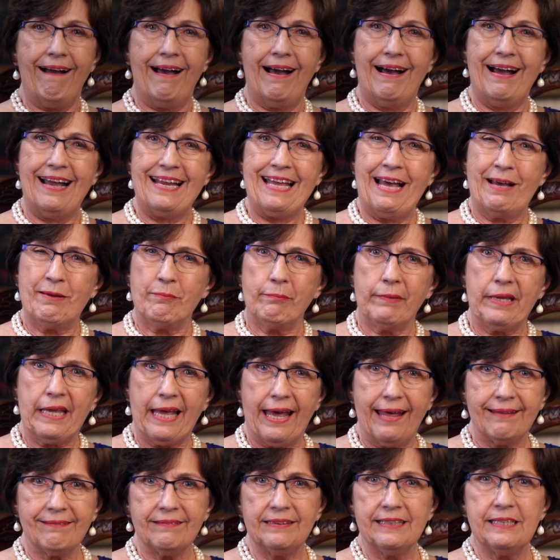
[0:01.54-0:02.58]
Hi, I'm
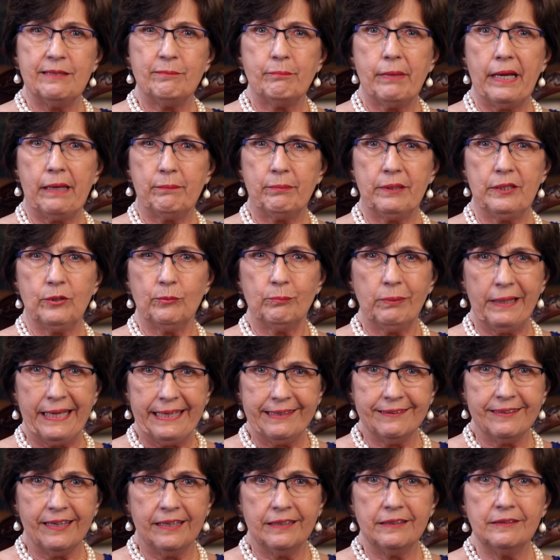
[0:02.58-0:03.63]
Kathleen
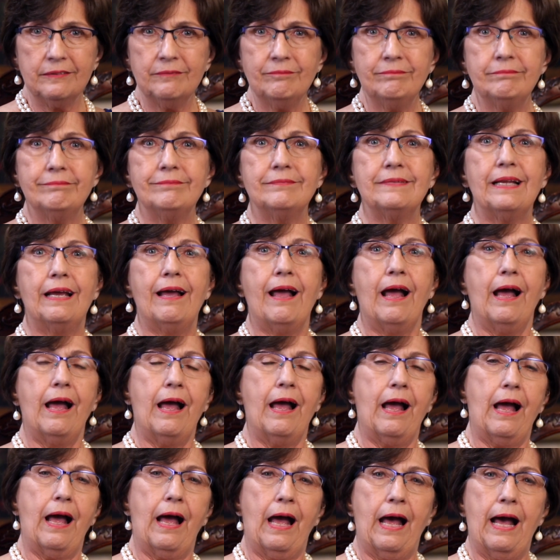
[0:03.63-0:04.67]
Blanco.
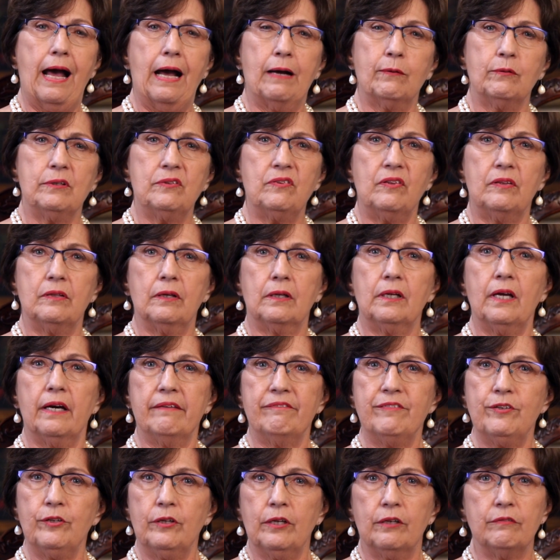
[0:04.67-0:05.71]
I was the
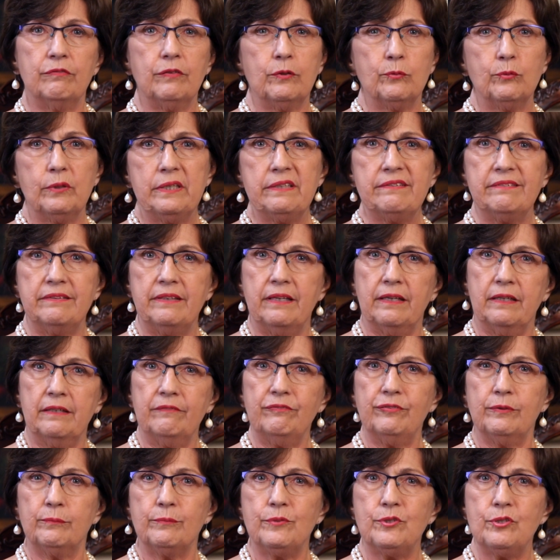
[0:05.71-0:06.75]
governor of Louisiana
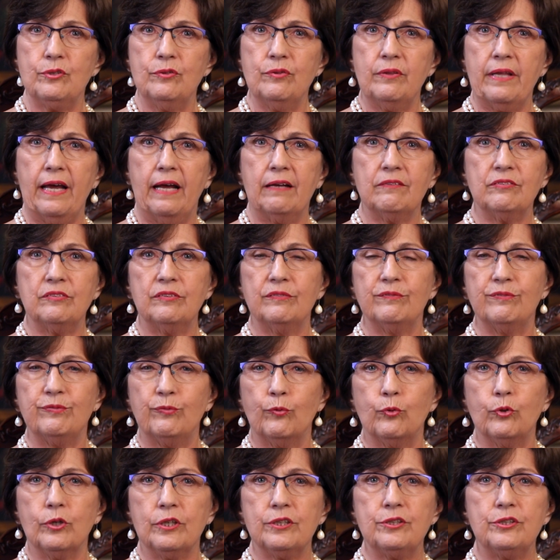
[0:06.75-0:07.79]
from
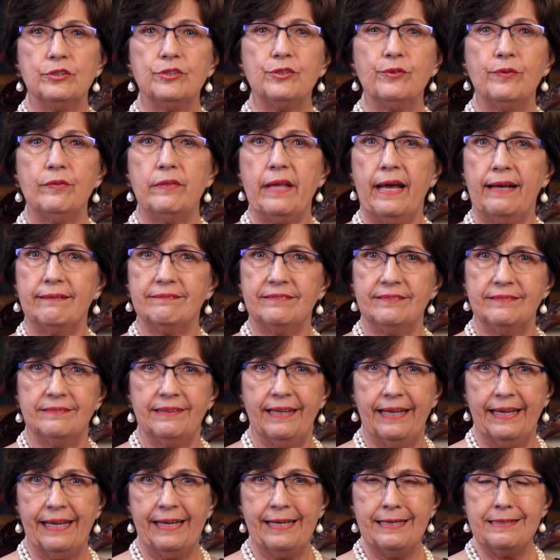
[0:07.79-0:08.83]
2004 to
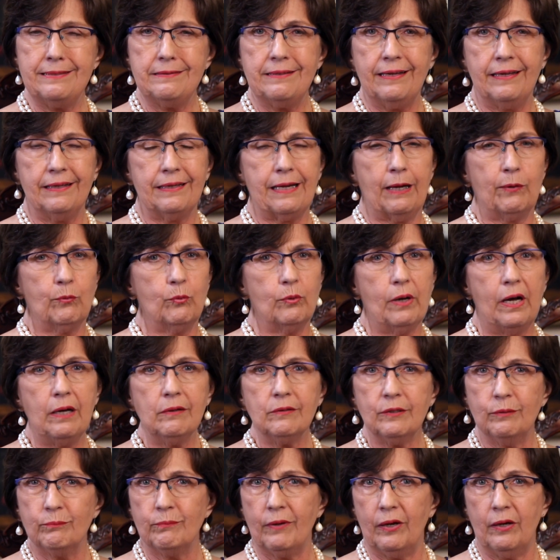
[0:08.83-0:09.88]
2008, and I
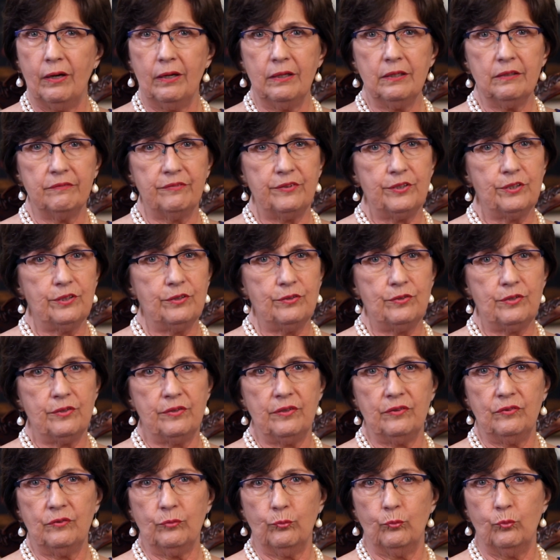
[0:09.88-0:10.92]
welcome all of you to
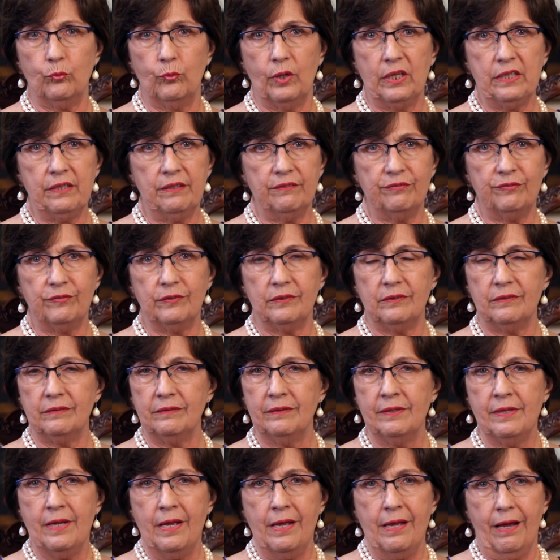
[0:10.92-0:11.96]
this wonderful
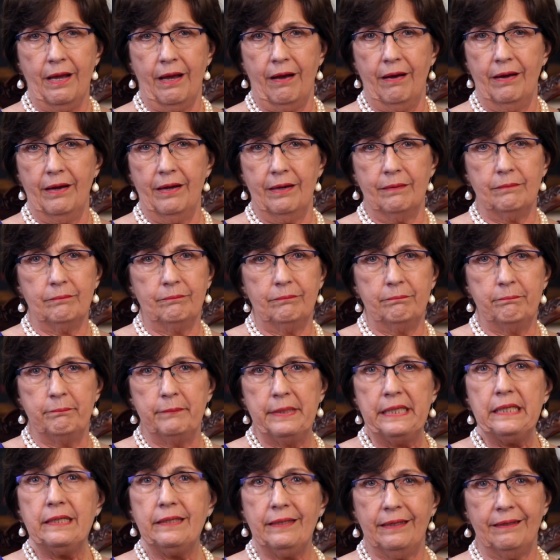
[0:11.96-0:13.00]

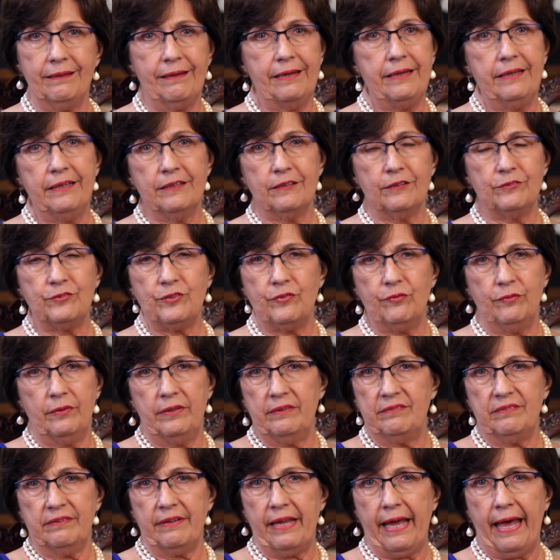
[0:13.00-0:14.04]
meeting here,
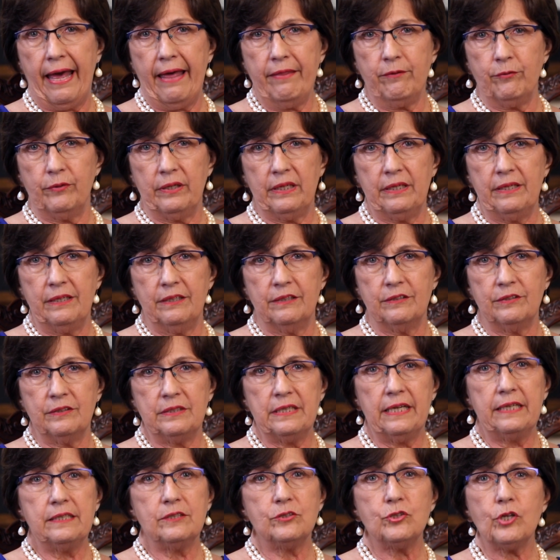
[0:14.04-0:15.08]
this gathering here
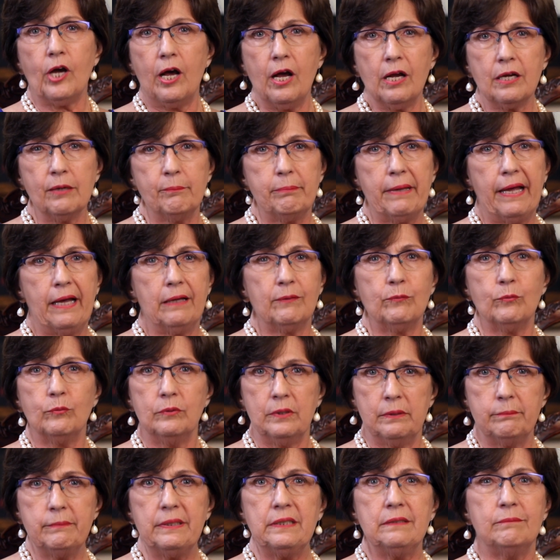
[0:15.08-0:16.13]
today to talk about
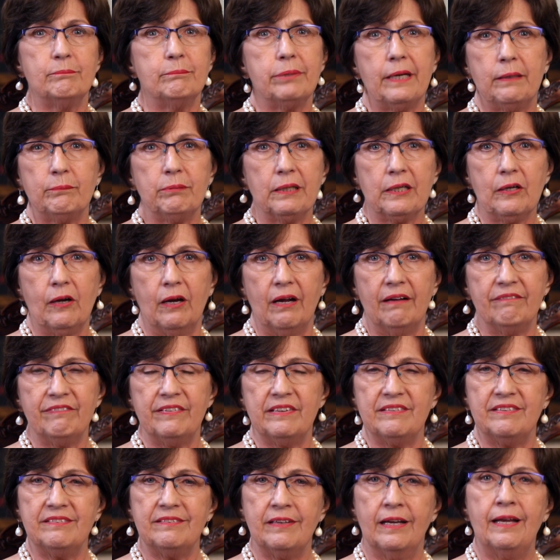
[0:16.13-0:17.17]
women in public
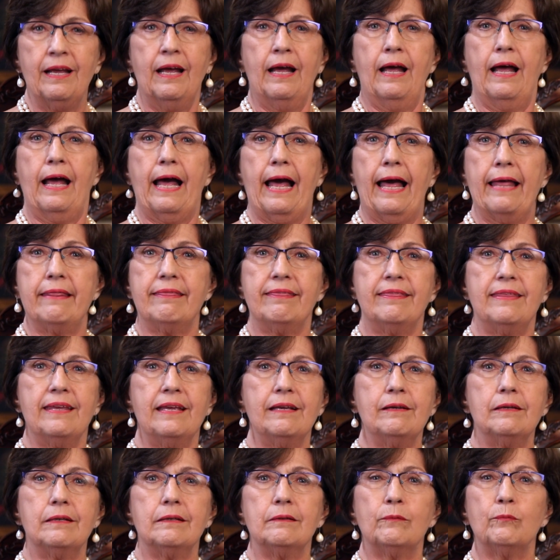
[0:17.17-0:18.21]
office. I
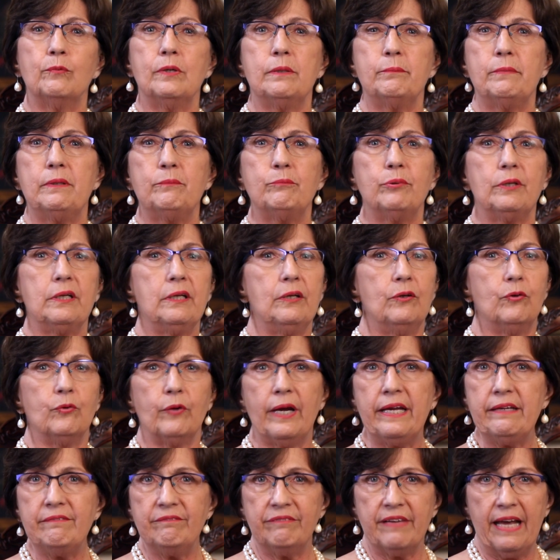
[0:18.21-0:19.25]
think women bring
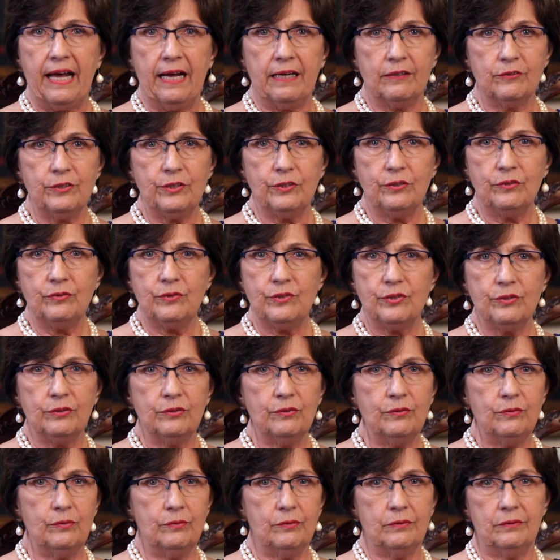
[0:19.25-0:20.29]
great value
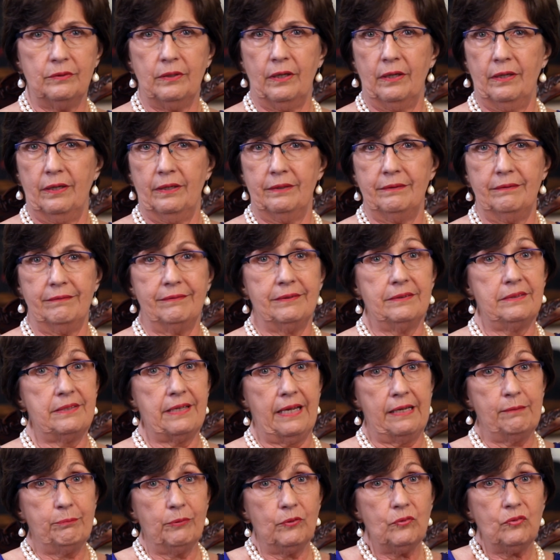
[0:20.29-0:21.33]
to the
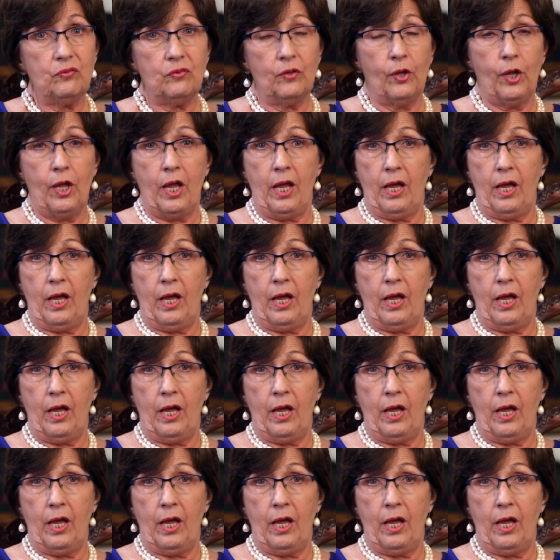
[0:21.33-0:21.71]
tables.